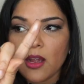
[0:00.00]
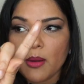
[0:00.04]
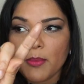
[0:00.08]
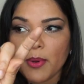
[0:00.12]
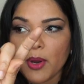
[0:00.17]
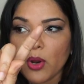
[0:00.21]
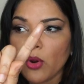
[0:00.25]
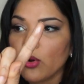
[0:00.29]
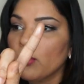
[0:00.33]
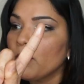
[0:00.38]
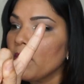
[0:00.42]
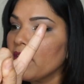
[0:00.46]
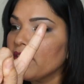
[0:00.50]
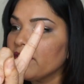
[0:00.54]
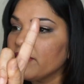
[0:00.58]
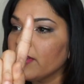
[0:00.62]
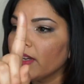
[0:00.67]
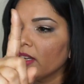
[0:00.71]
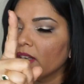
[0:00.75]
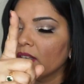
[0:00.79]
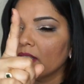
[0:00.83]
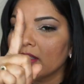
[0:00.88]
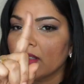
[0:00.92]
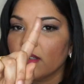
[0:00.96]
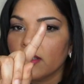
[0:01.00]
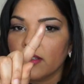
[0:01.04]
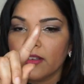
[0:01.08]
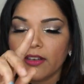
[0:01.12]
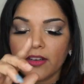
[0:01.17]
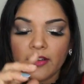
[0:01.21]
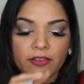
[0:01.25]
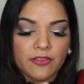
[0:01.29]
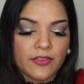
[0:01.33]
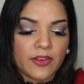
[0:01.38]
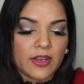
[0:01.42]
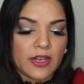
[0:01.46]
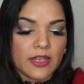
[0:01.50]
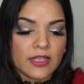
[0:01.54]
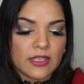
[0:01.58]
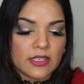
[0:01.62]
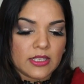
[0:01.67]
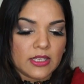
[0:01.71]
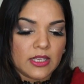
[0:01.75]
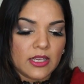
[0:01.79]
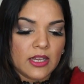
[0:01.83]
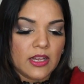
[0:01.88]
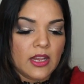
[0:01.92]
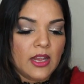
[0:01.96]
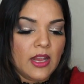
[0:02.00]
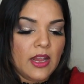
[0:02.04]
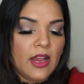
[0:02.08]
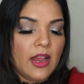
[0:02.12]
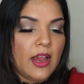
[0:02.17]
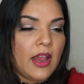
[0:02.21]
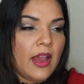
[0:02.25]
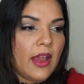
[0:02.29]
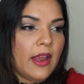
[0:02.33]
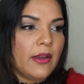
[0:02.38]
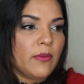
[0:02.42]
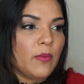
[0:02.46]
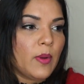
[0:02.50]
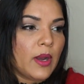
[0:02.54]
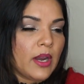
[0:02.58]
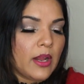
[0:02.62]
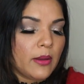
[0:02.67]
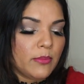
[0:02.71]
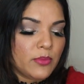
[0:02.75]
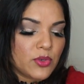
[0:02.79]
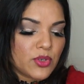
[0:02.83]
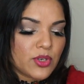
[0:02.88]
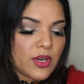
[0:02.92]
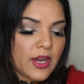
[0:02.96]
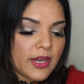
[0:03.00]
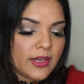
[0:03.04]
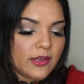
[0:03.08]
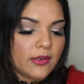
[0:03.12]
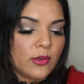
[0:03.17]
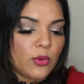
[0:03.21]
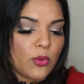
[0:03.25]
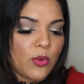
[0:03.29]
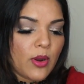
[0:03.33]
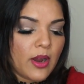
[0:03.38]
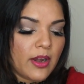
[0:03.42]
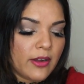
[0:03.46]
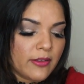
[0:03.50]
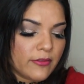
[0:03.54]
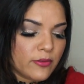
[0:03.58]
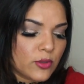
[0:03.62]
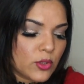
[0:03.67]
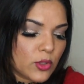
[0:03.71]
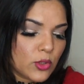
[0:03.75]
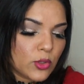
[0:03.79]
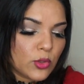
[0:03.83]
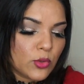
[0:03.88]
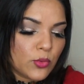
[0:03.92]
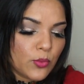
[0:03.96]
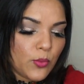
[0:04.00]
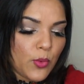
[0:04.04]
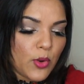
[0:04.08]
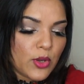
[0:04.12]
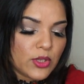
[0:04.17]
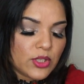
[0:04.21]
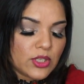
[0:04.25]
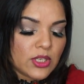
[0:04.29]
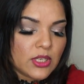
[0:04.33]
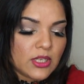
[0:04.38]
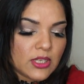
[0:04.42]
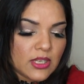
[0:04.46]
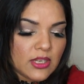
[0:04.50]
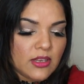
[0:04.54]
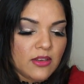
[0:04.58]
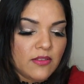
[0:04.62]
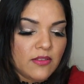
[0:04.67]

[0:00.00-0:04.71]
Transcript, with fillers: coming on my finger, if you can see. And when I'm trying to kind of swatch it,